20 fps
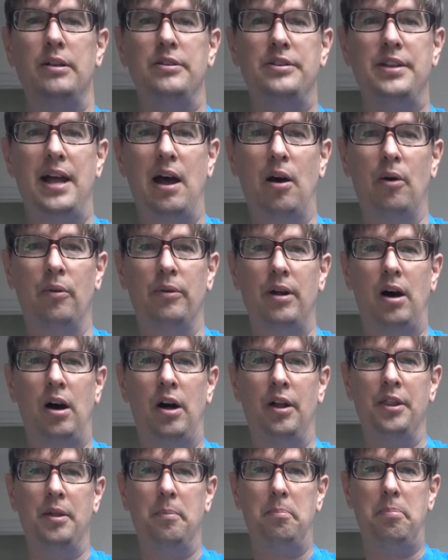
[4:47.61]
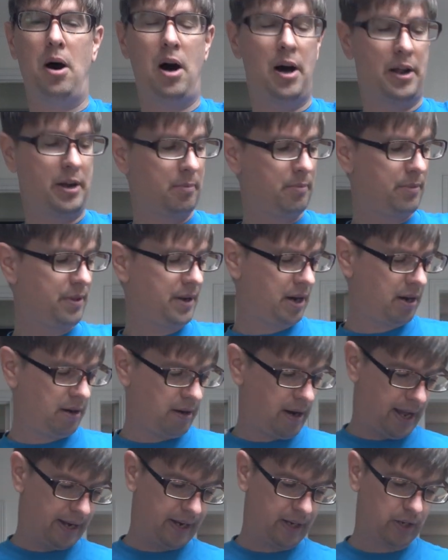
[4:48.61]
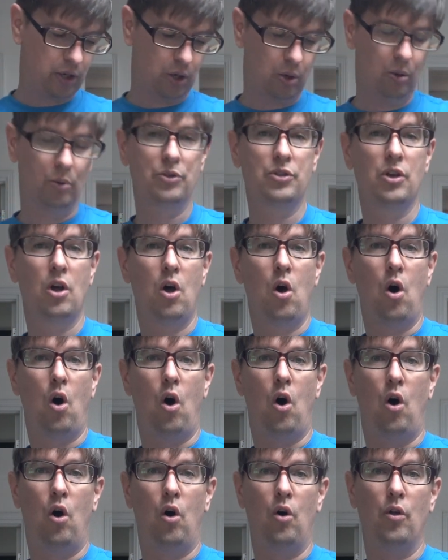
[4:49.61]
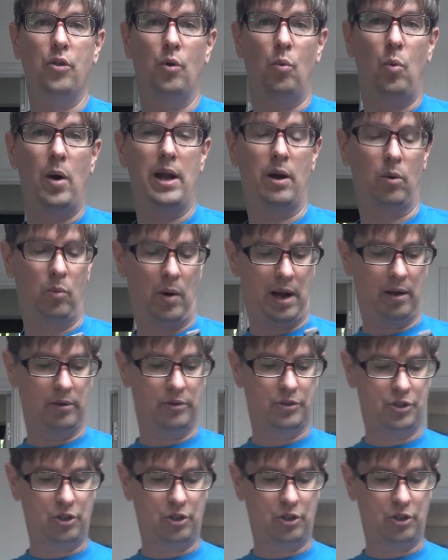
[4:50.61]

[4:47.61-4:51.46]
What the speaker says: down on the bottom there, and it goes all the way around.